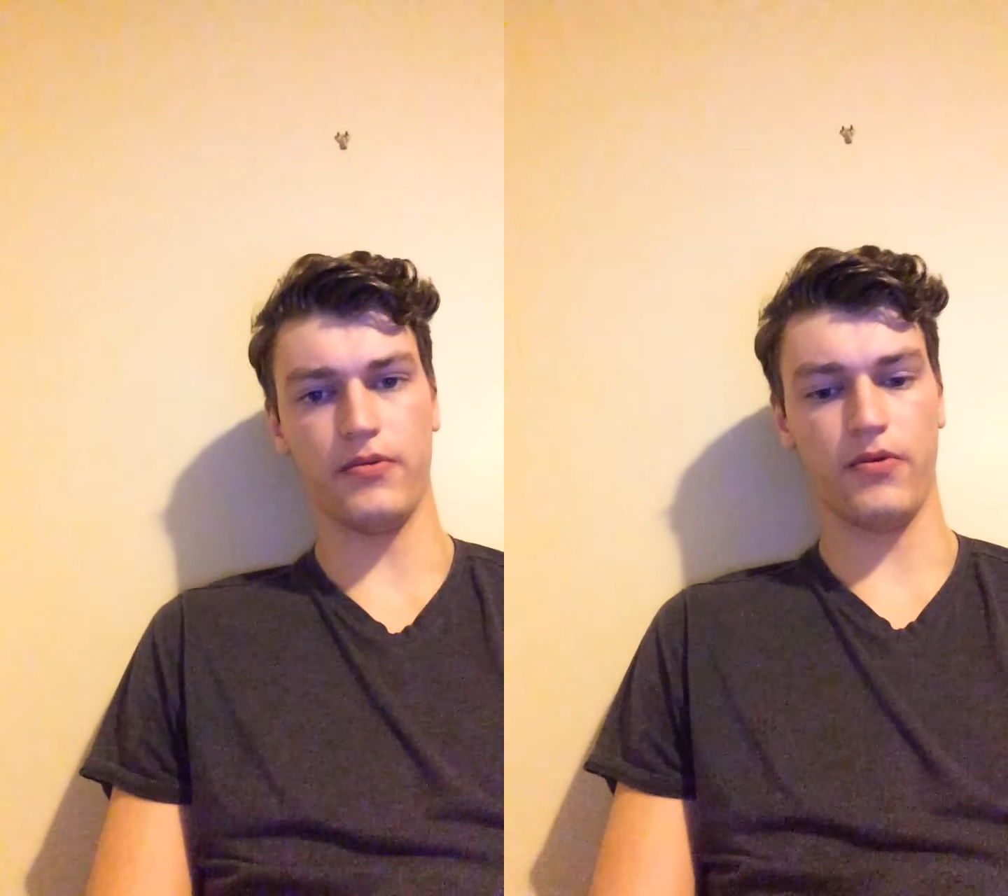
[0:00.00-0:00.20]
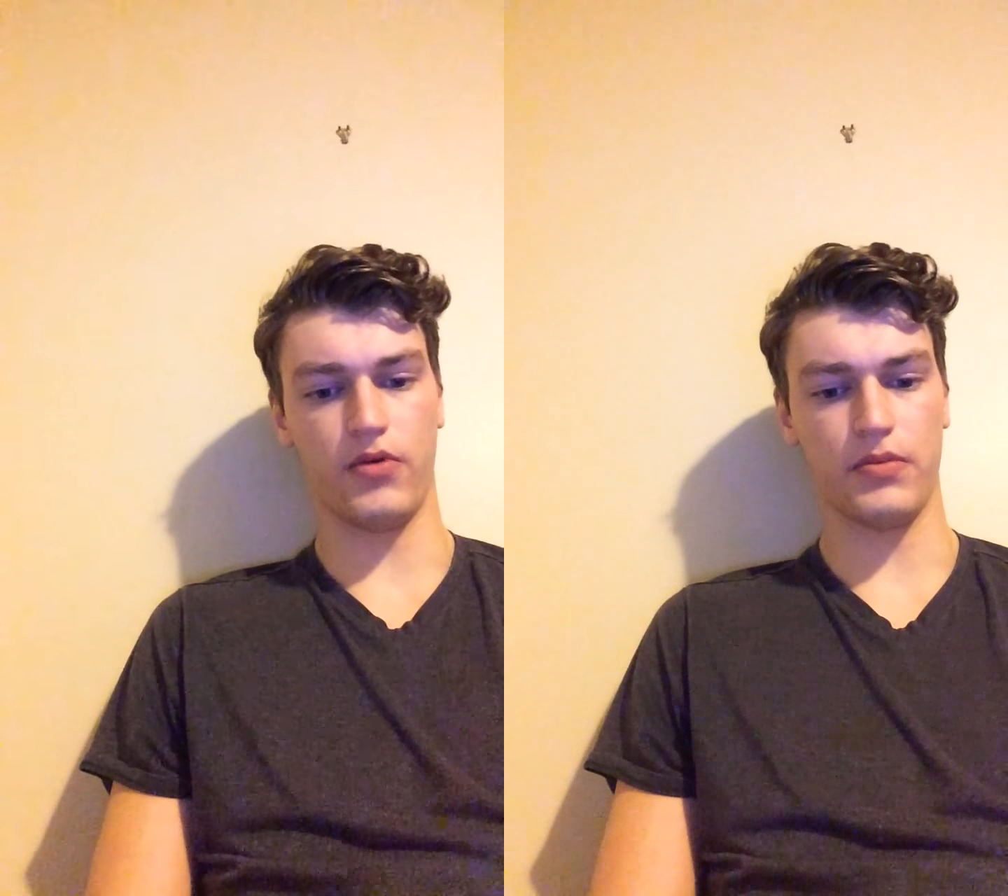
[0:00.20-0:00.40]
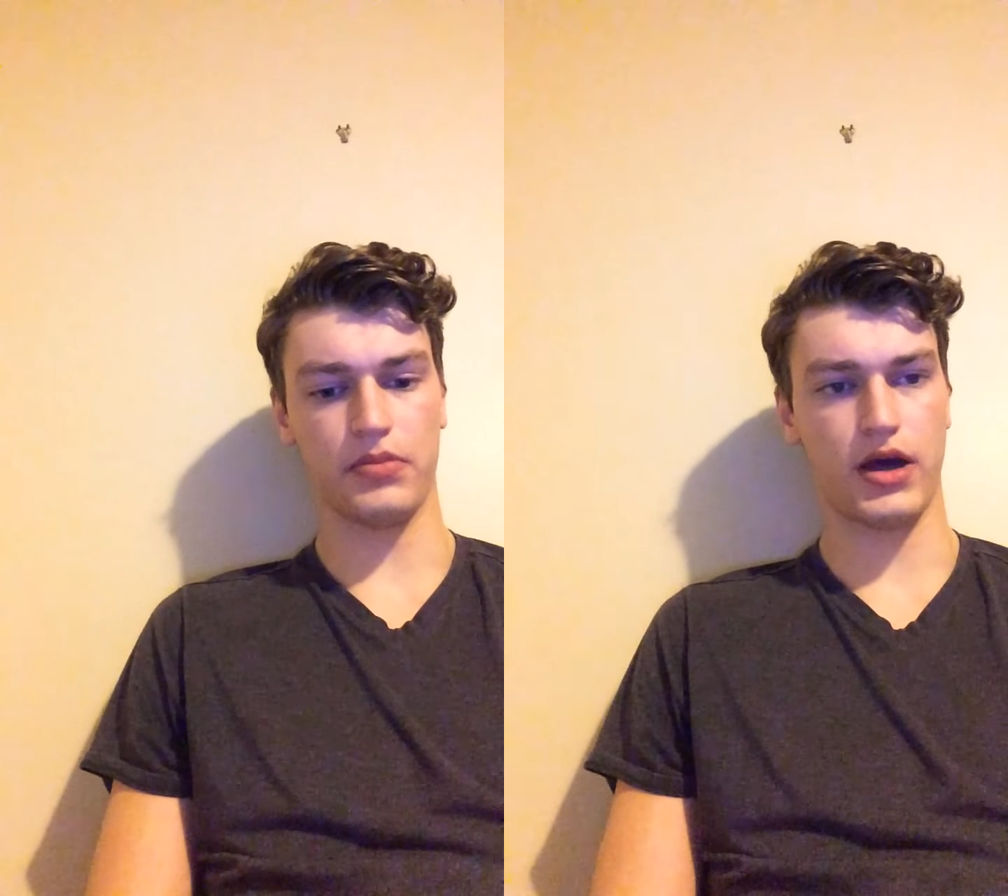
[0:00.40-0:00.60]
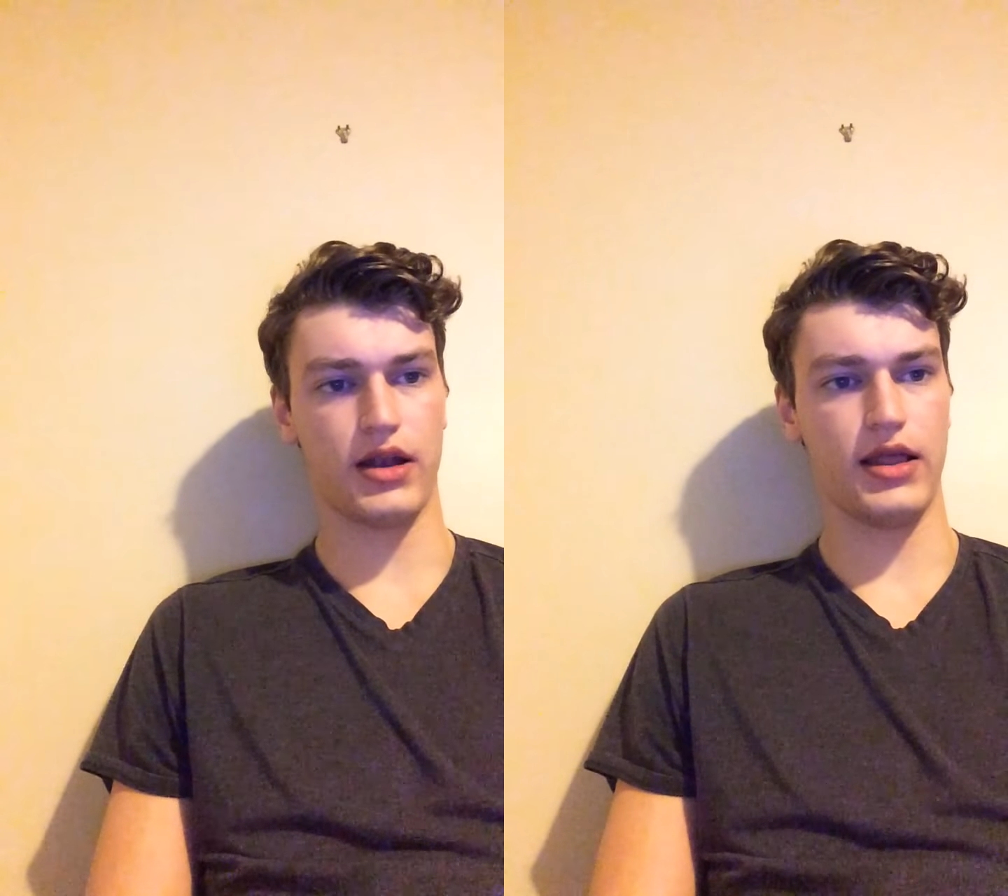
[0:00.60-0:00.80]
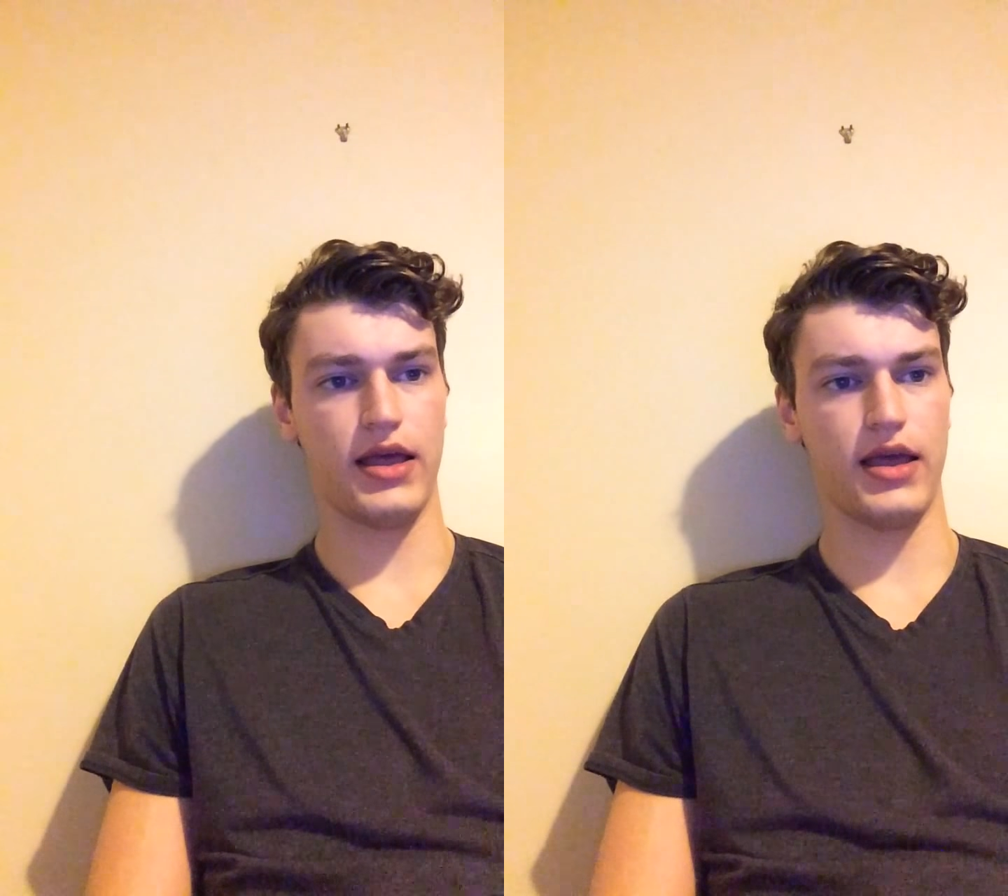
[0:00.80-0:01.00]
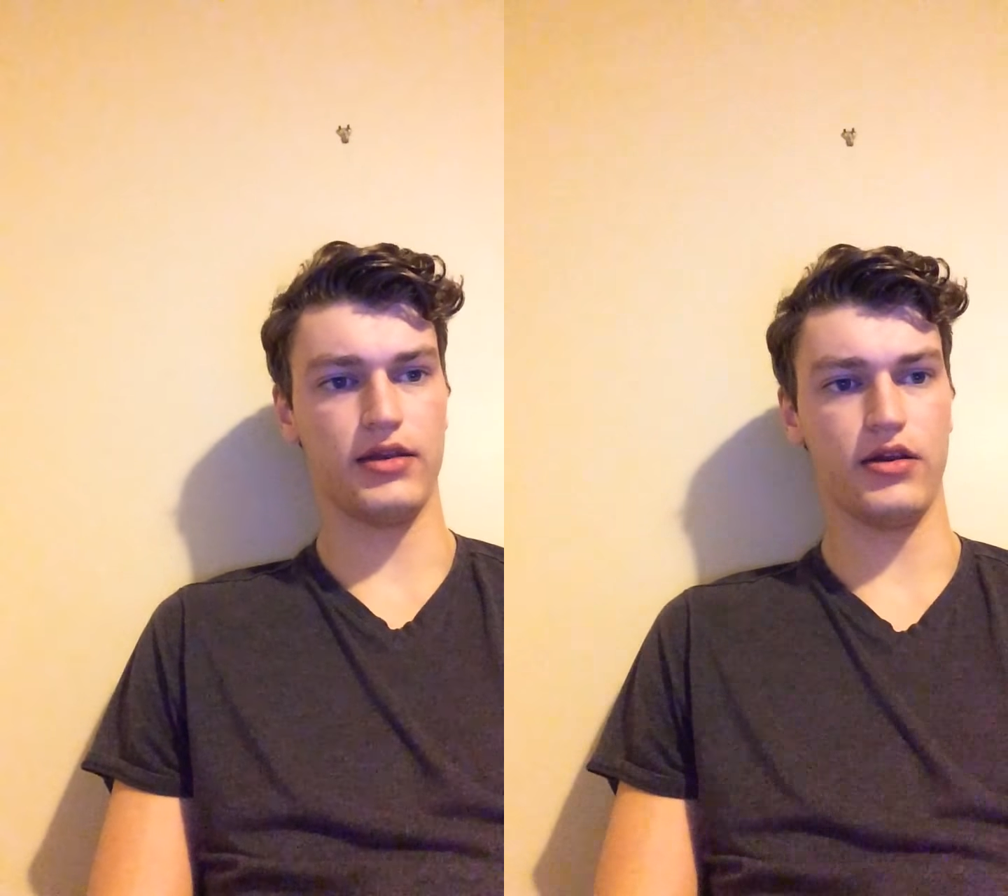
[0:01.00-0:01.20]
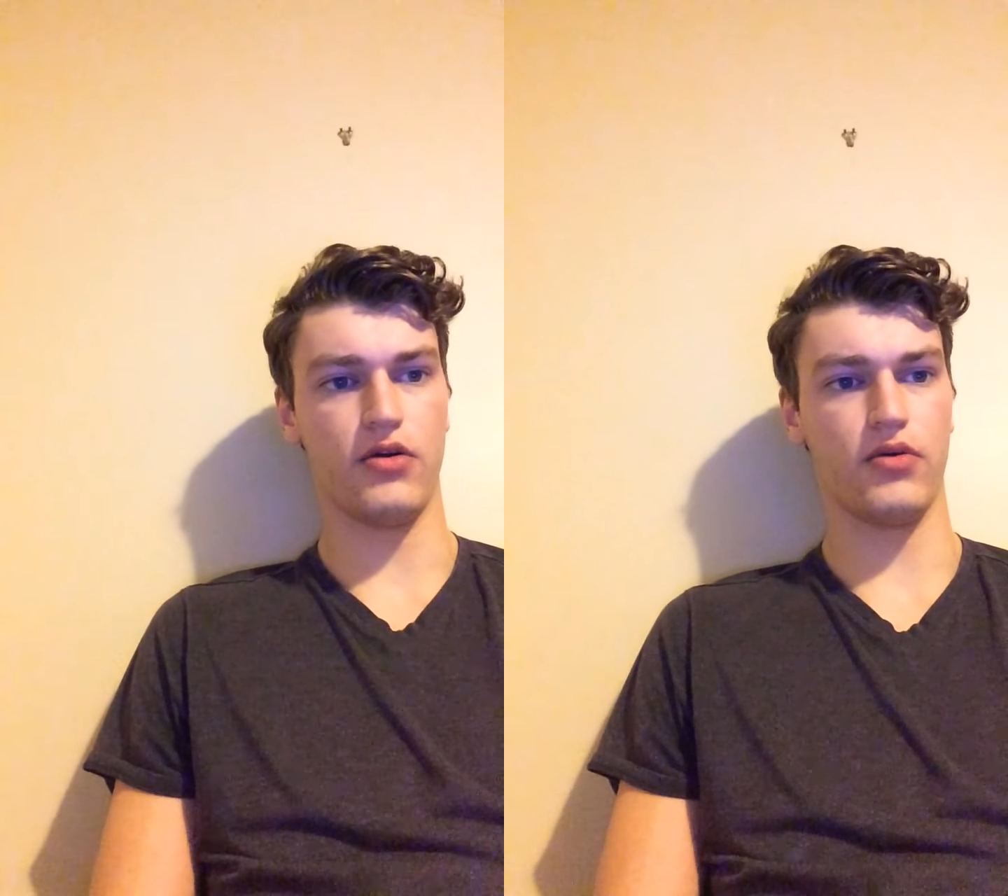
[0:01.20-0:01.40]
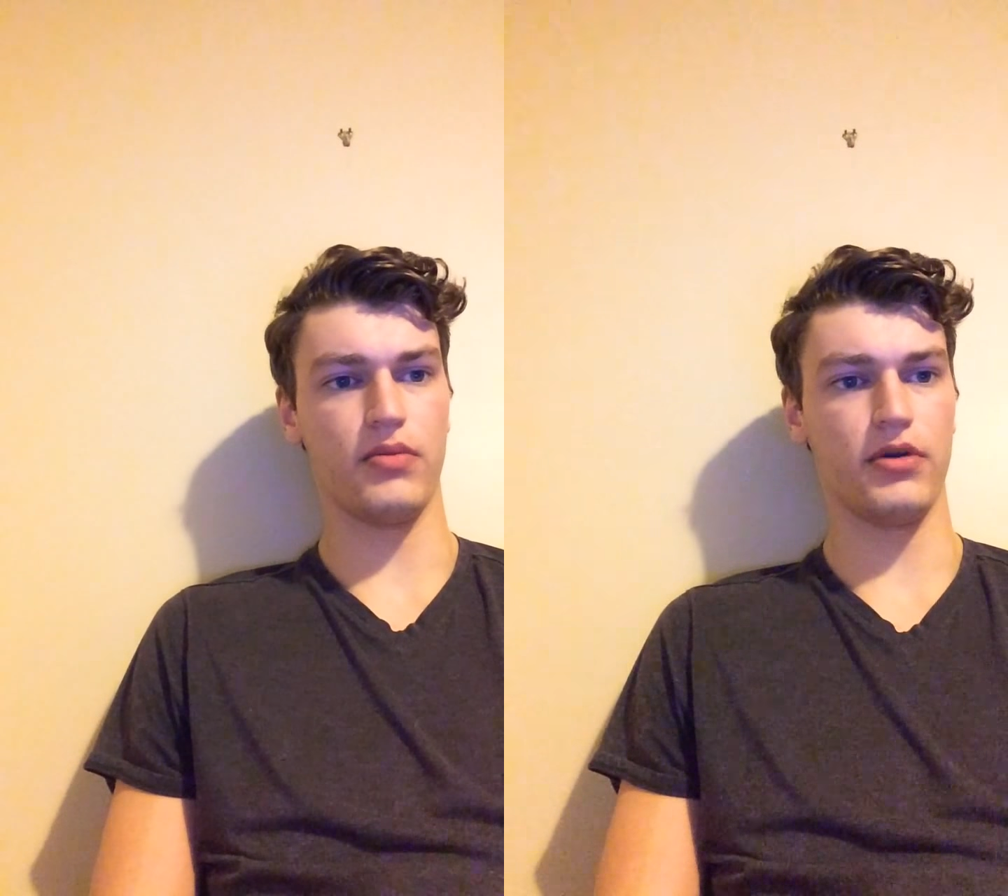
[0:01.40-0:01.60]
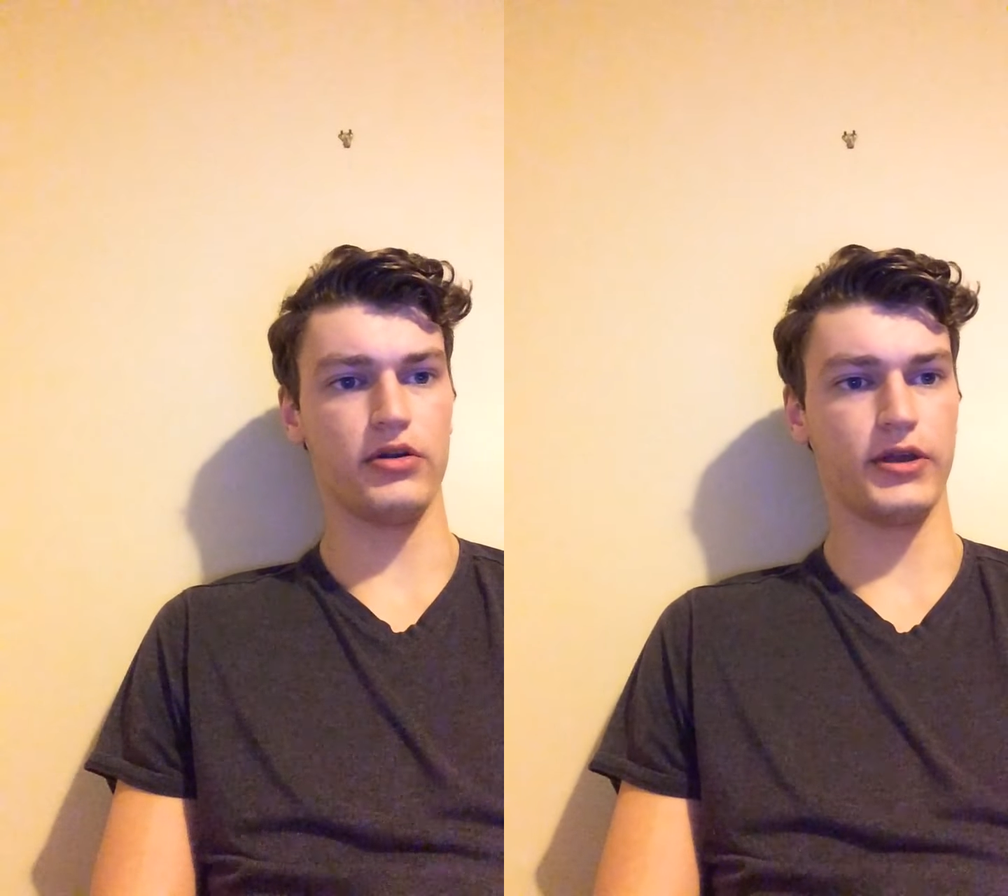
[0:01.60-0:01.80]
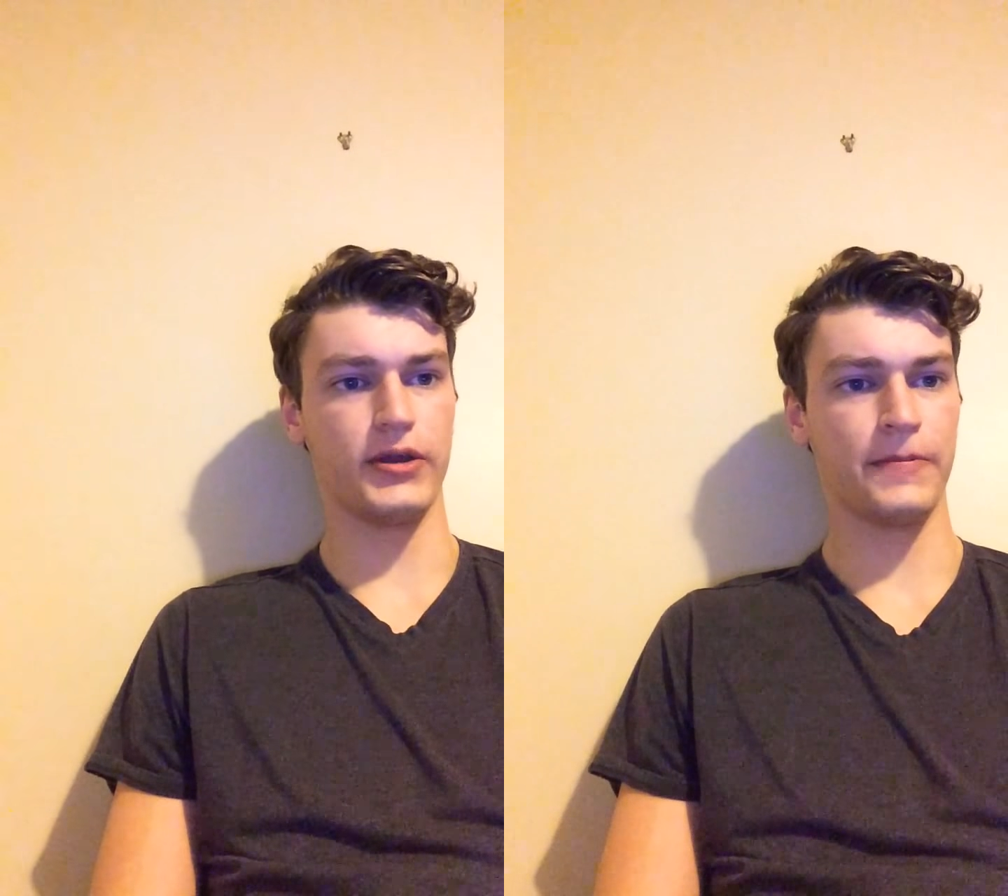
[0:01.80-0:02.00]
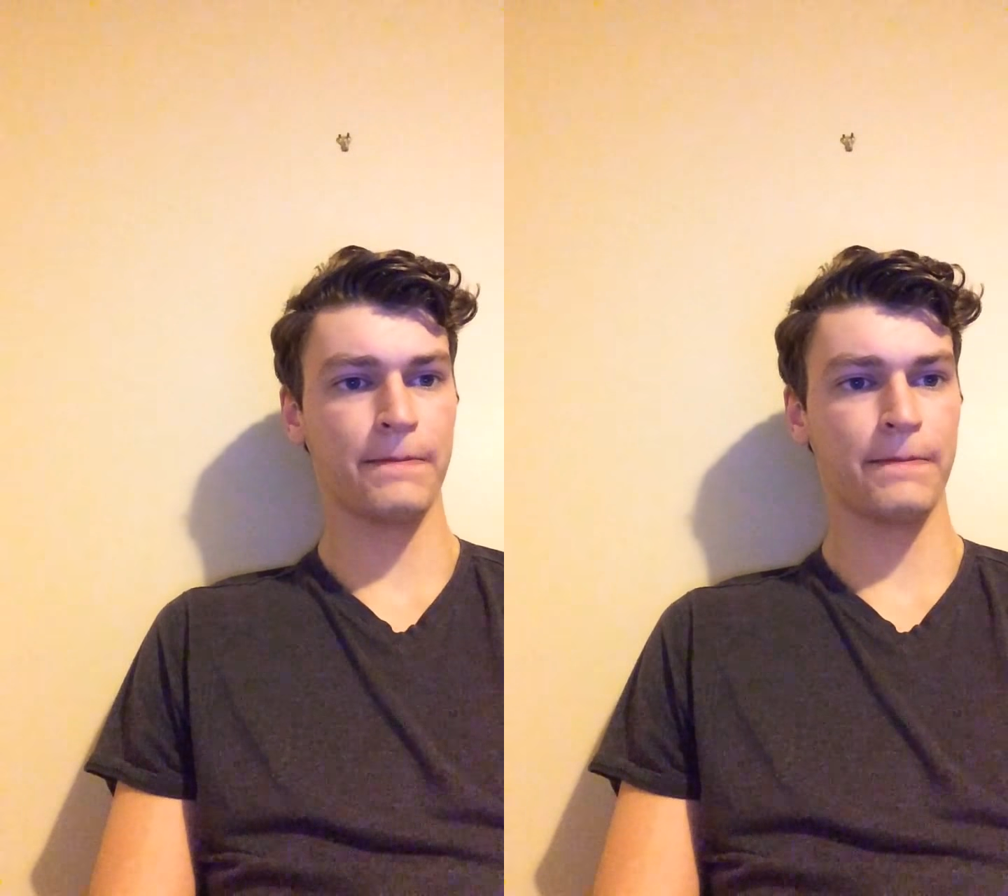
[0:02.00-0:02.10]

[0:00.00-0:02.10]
one plot of land, one building.